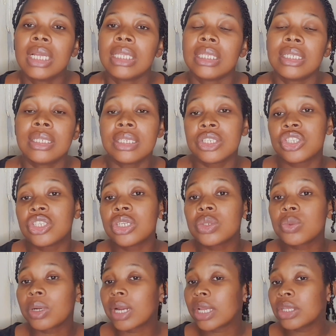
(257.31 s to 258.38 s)
This is just
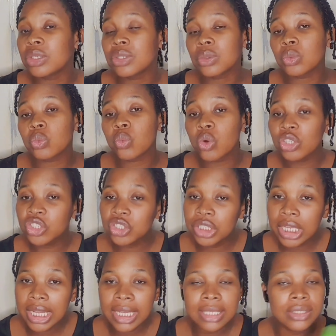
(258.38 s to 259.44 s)
what I use on wash
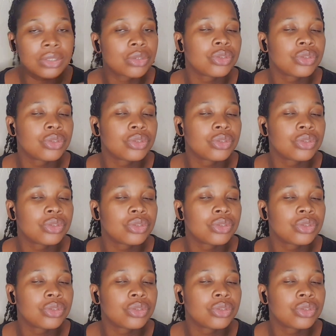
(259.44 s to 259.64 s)
days